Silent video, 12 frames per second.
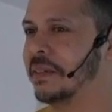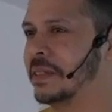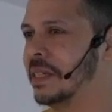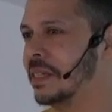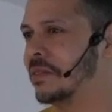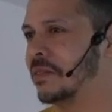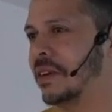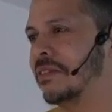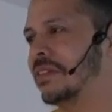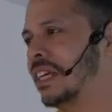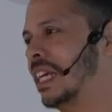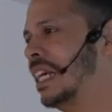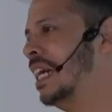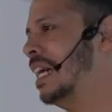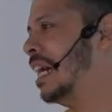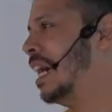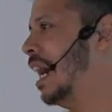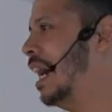I was like traveling,
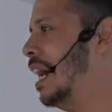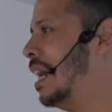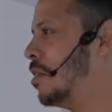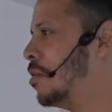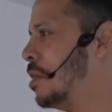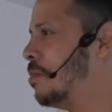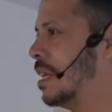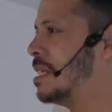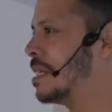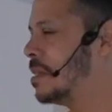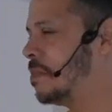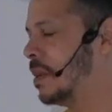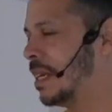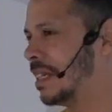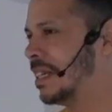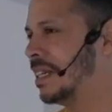and I replaced a speaker,